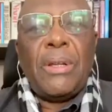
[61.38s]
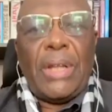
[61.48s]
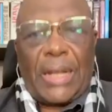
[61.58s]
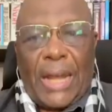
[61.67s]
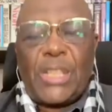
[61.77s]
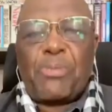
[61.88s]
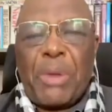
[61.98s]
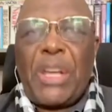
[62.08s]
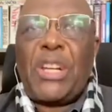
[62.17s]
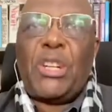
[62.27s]
that I
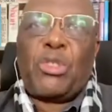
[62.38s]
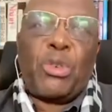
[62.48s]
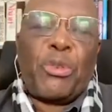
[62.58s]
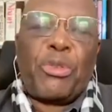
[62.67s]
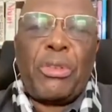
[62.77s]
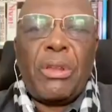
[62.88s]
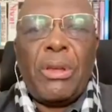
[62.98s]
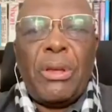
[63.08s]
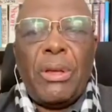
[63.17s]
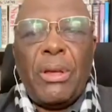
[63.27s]
speak the truth
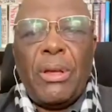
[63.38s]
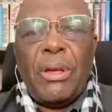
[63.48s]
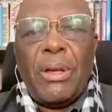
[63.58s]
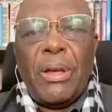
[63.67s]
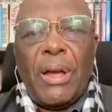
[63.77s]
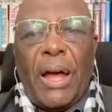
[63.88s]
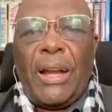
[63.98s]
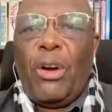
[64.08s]
and